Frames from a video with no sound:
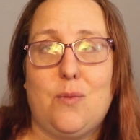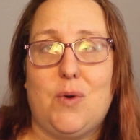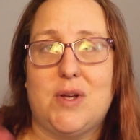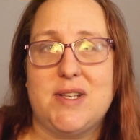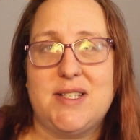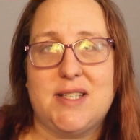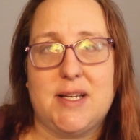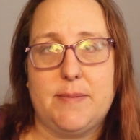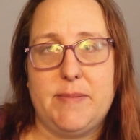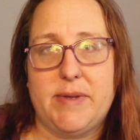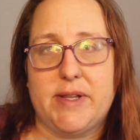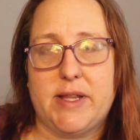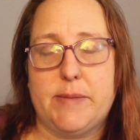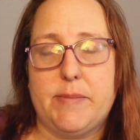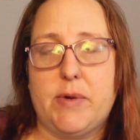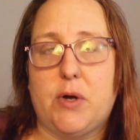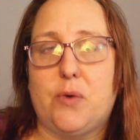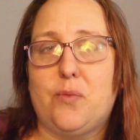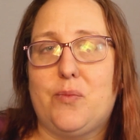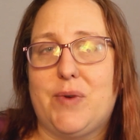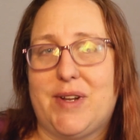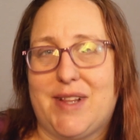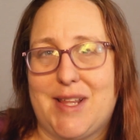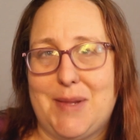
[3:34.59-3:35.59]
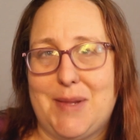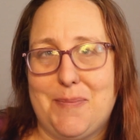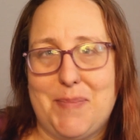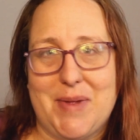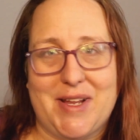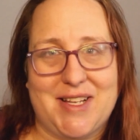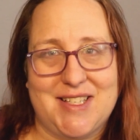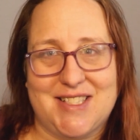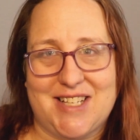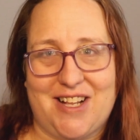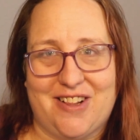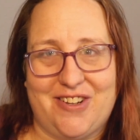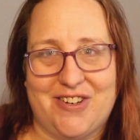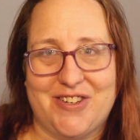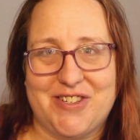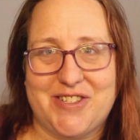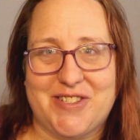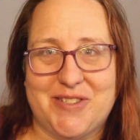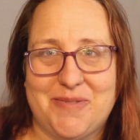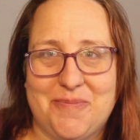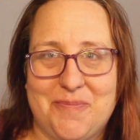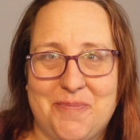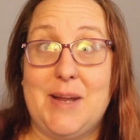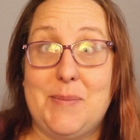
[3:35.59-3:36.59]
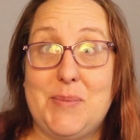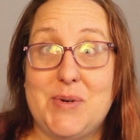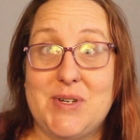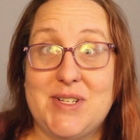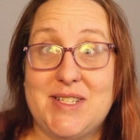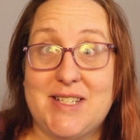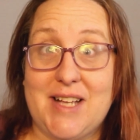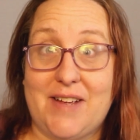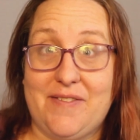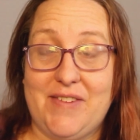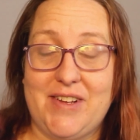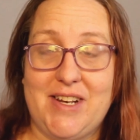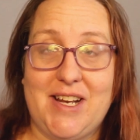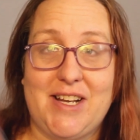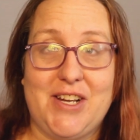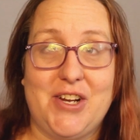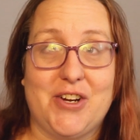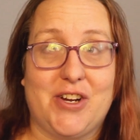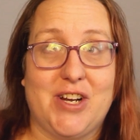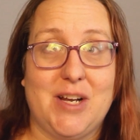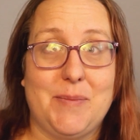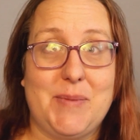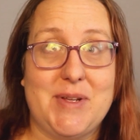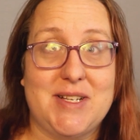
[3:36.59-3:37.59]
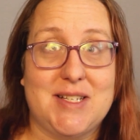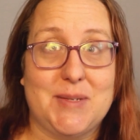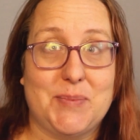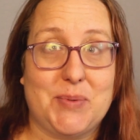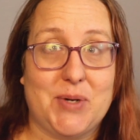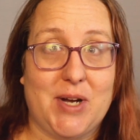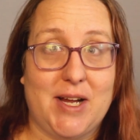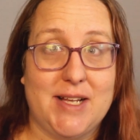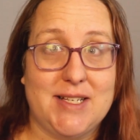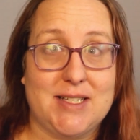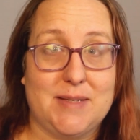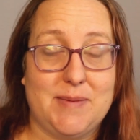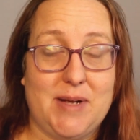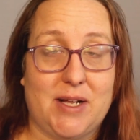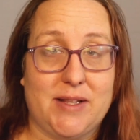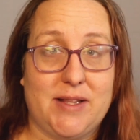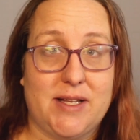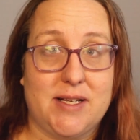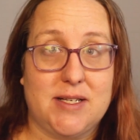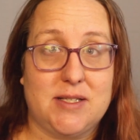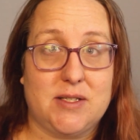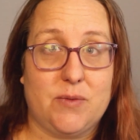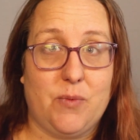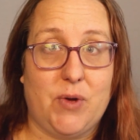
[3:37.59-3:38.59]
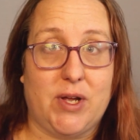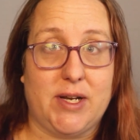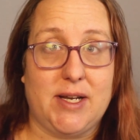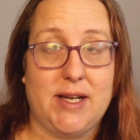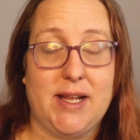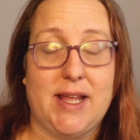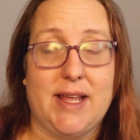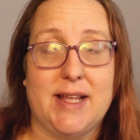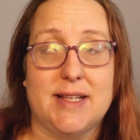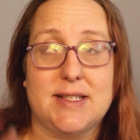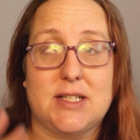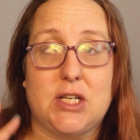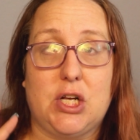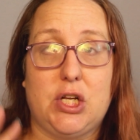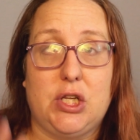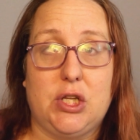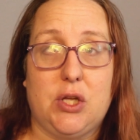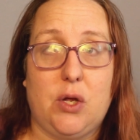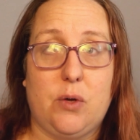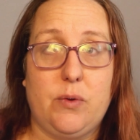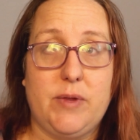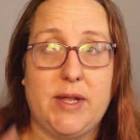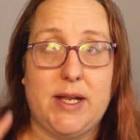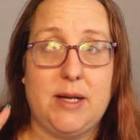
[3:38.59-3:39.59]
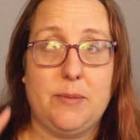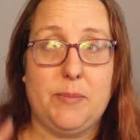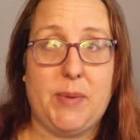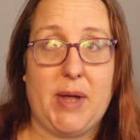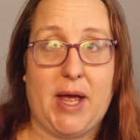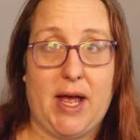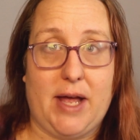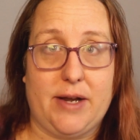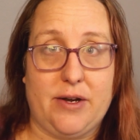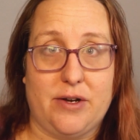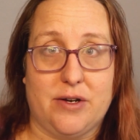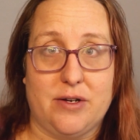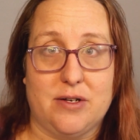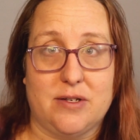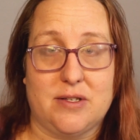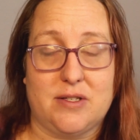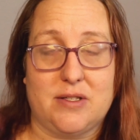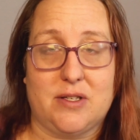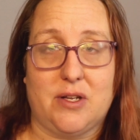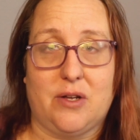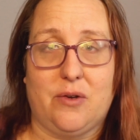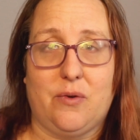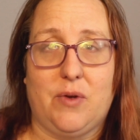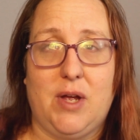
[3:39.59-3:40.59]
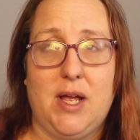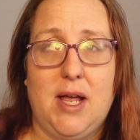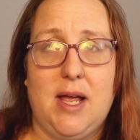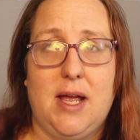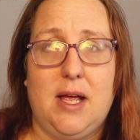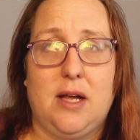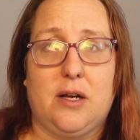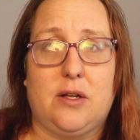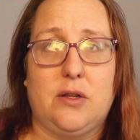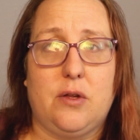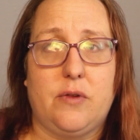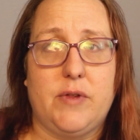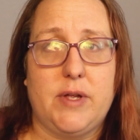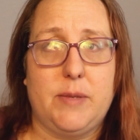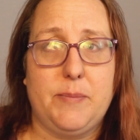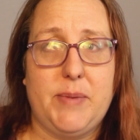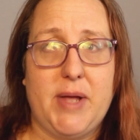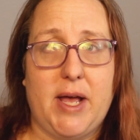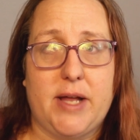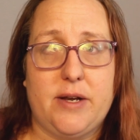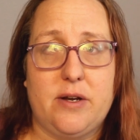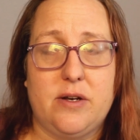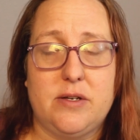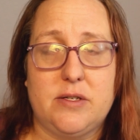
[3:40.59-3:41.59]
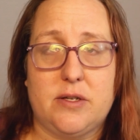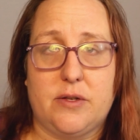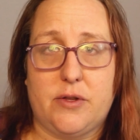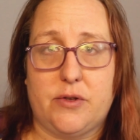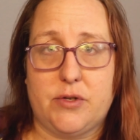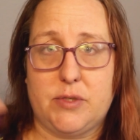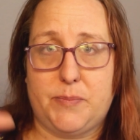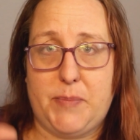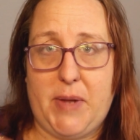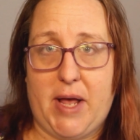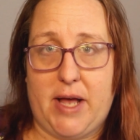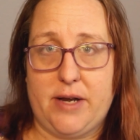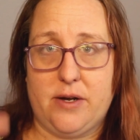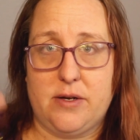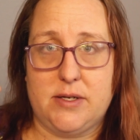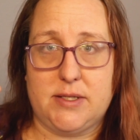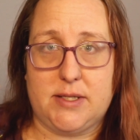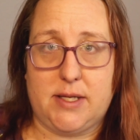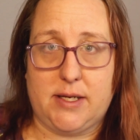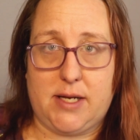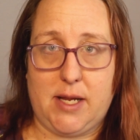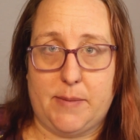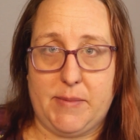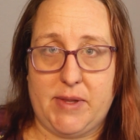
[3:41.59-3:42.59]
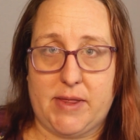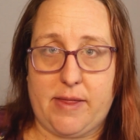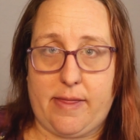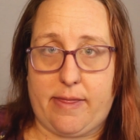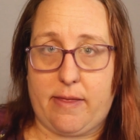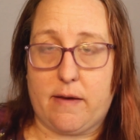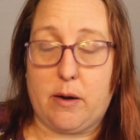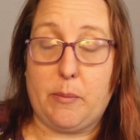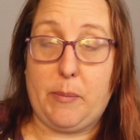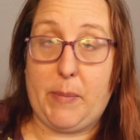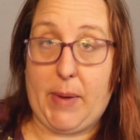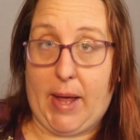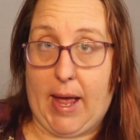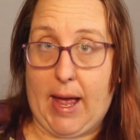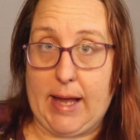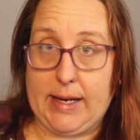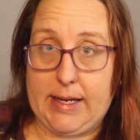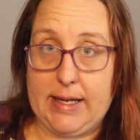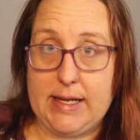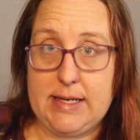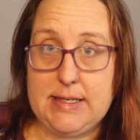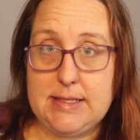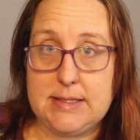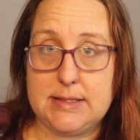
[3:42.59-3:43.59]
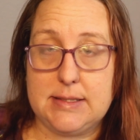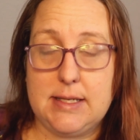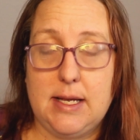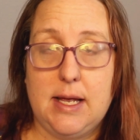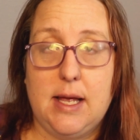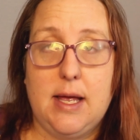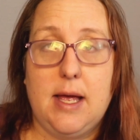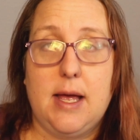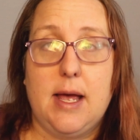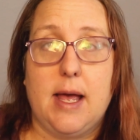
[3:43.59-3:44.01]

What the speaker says: while some of them are really big sellers. Number seven, and you're going to be surprised about this one, is clothing patterns. So clothing patterns are those patterns that come in little packets.